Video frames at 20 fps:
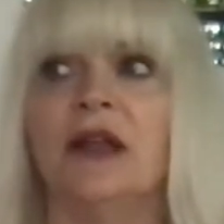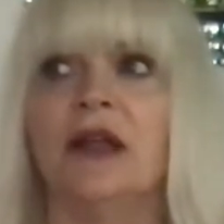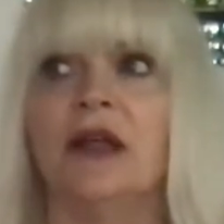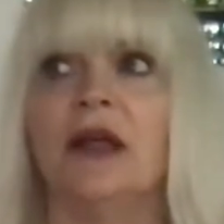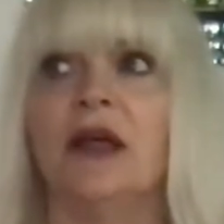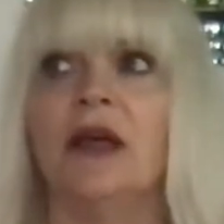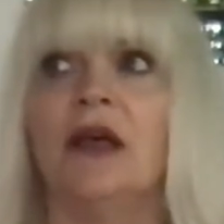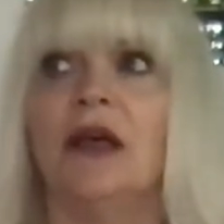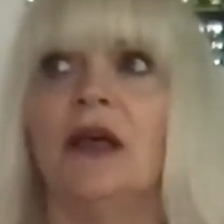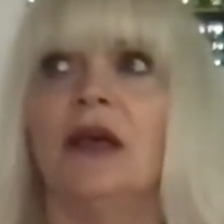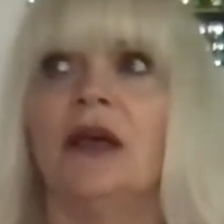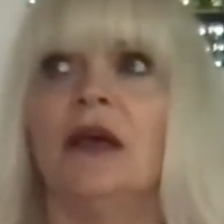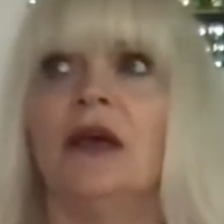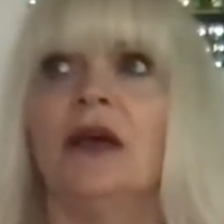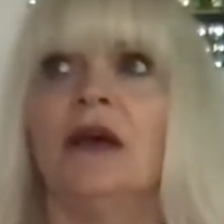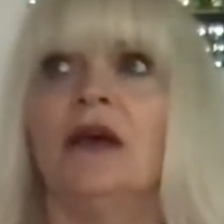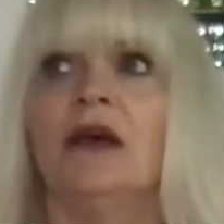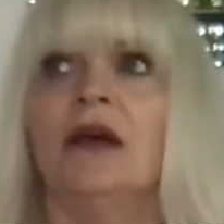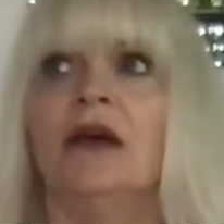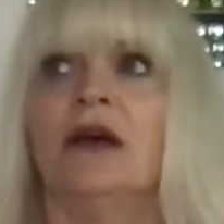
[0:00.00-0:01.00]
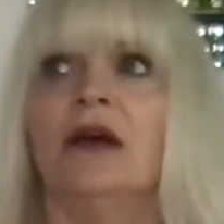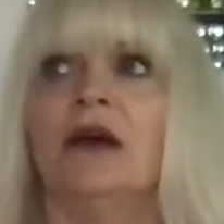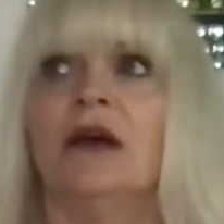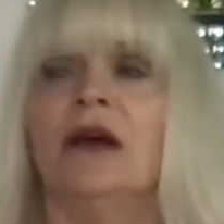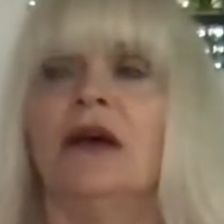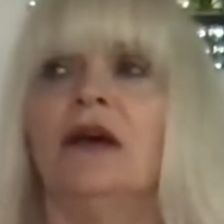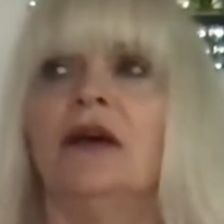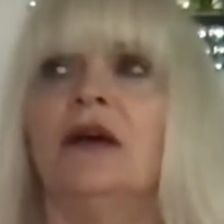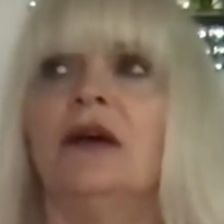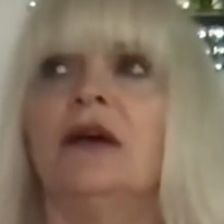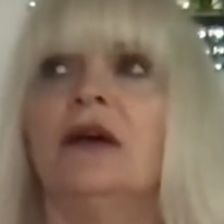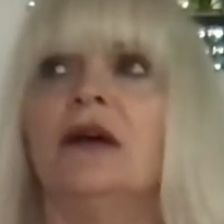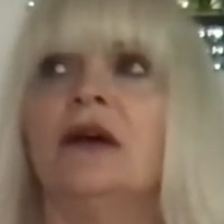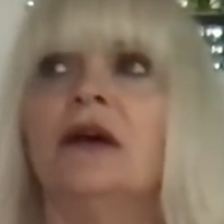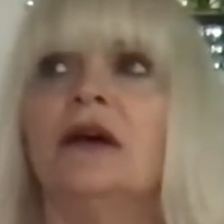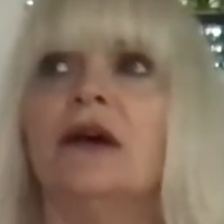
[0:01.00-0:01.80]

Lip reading: (silence)